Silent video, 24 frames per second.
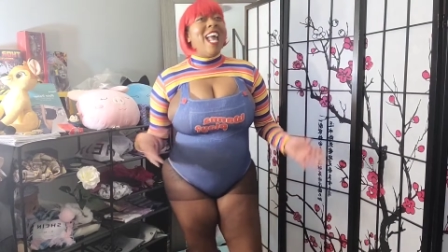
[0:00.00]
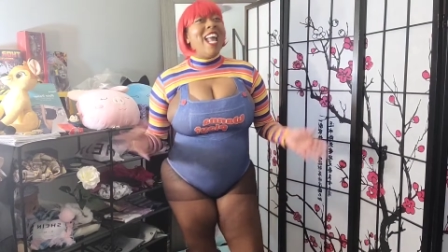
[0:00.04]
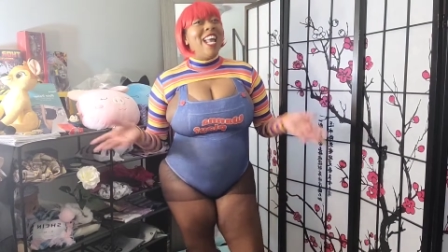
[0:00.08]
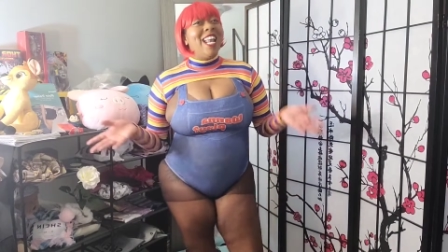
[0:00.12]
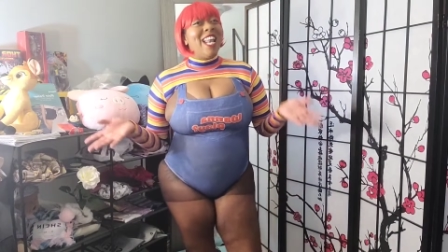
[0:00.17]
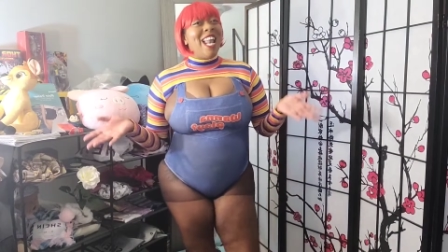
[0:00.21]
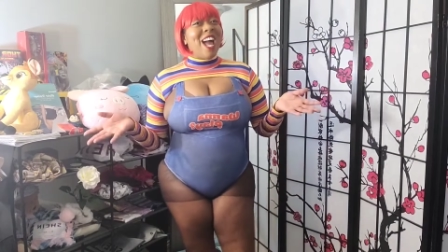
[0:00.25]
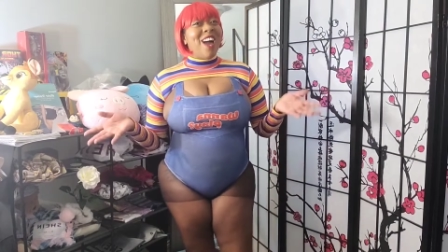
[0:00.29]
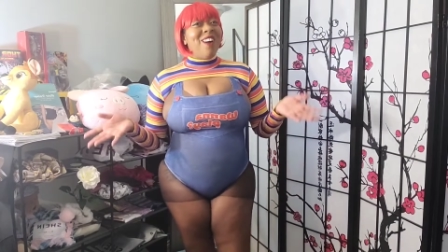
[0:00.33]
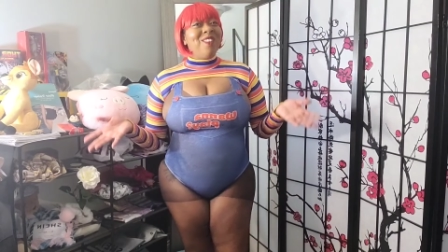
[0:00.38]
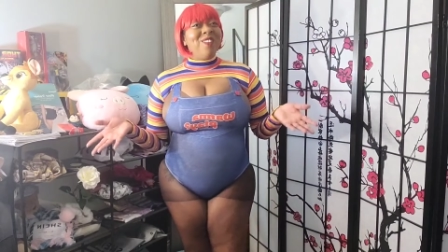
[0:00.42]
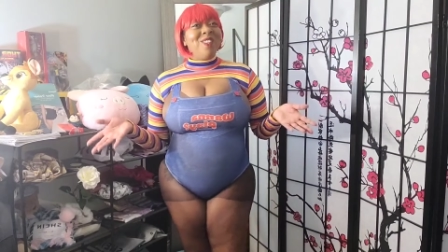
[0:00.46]

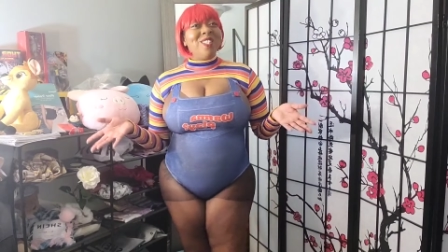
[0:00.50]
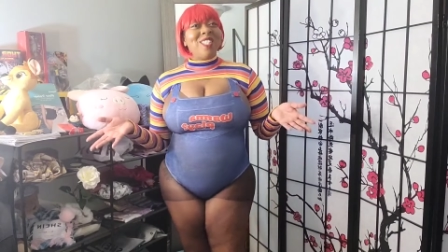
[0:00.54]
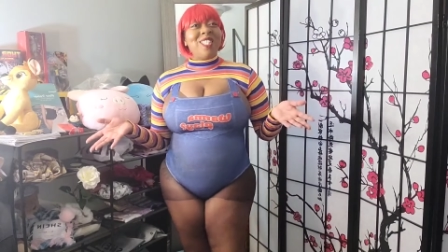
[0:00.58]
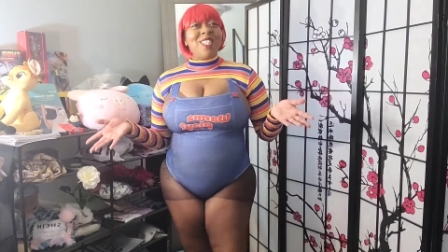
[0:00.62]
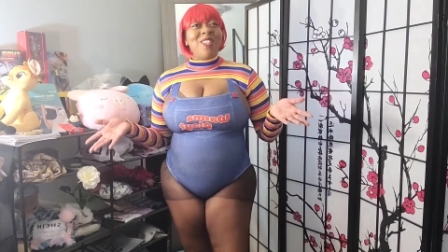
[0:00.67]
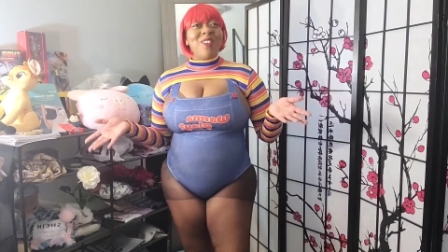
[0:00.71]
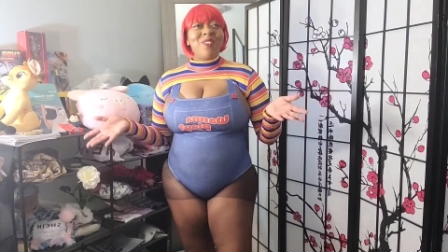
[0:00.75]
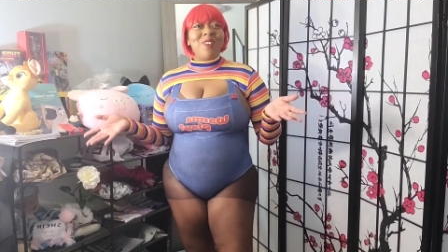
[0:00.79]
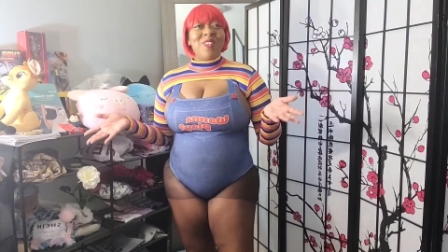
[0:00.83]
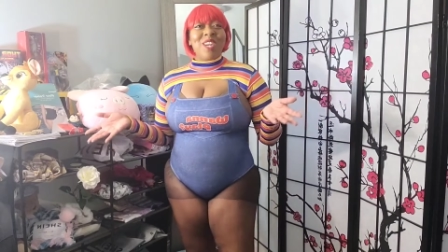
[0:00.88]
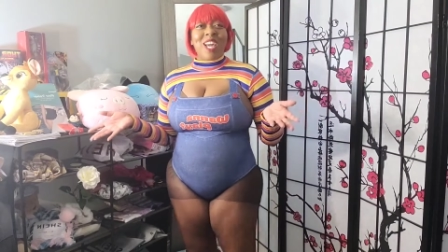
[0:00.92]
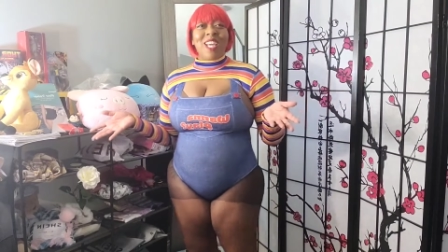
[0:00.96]
And I will
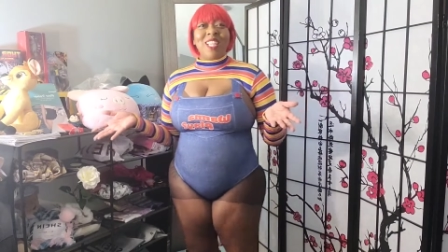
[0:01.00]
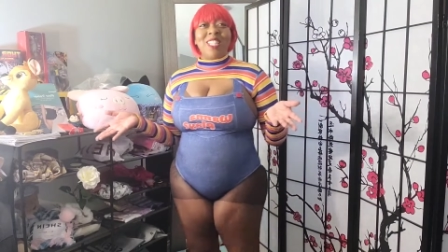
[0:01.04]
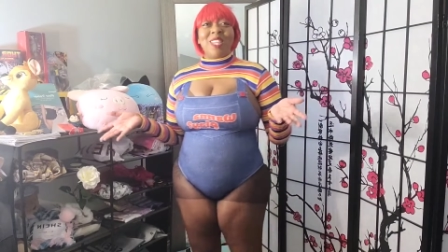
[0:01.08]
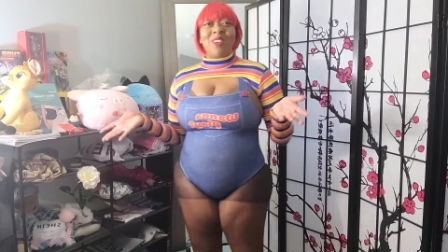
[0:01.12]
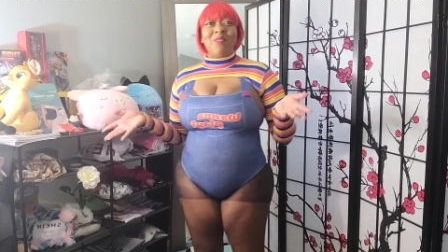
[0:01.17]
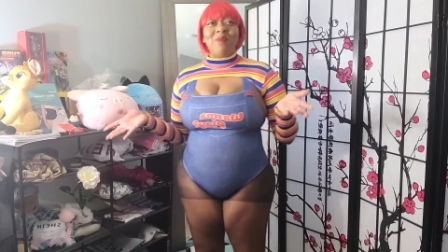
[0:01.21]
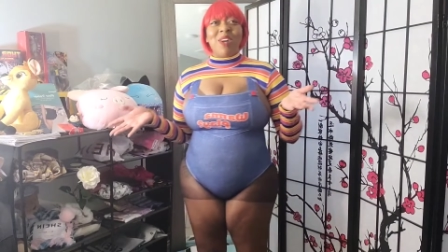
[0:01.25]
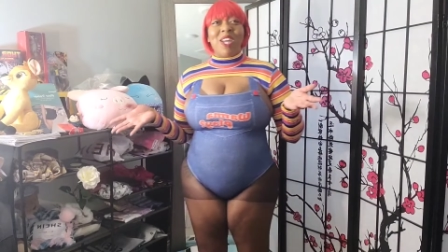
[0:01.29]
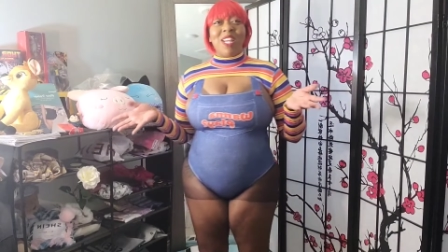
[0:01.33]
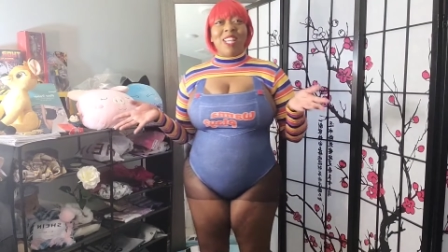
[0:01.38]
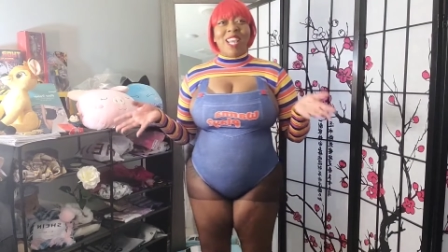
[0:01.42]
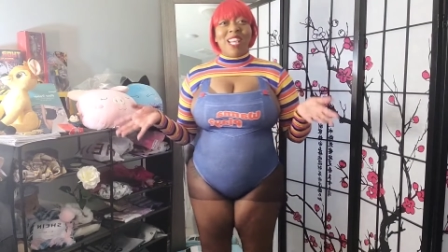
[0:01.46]
see you guys
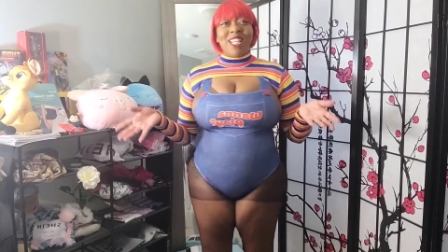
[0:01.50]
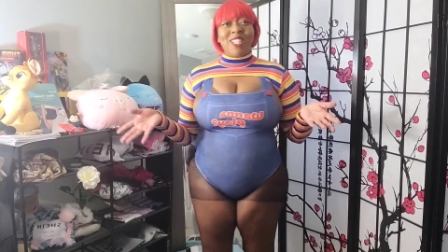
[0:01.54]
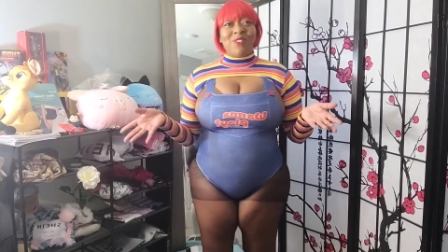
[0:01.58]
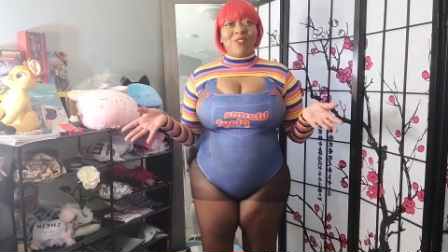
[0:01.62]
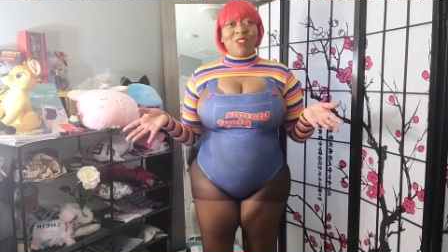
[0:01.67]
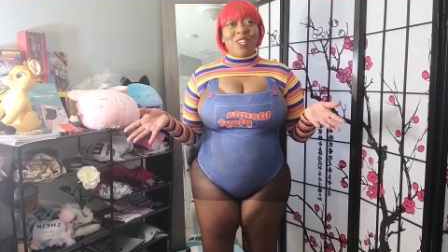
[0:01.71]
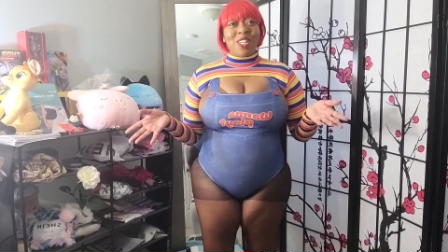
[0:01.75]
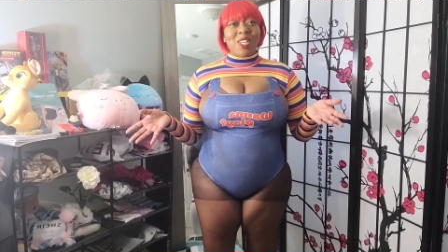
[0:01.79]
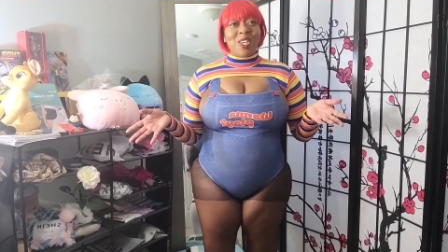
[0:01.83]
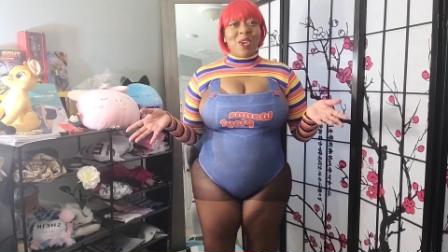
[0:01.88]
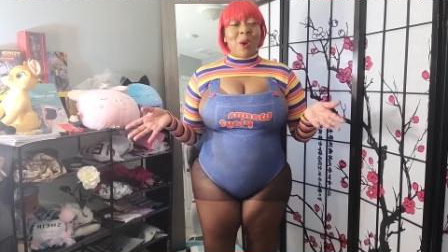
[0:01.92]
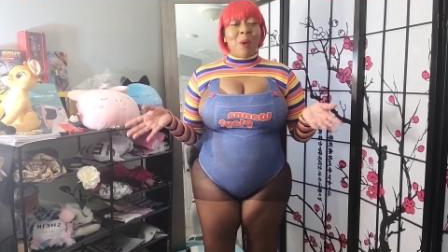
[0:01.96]
in my next
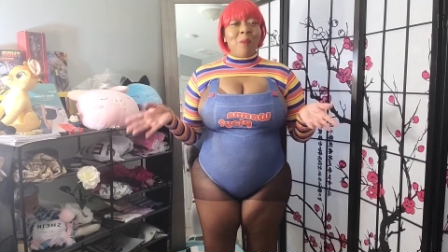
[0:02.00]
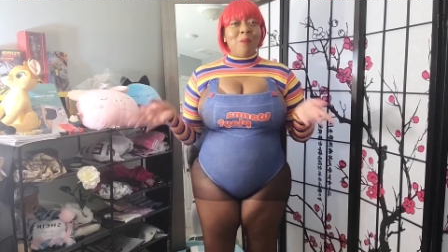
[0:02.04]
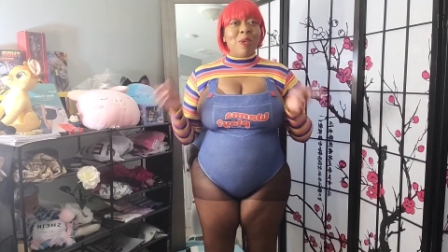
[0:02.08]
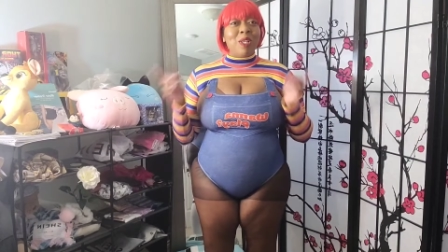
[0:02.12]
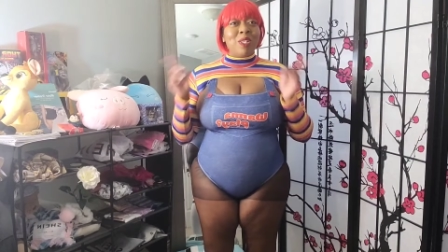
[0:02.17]
video.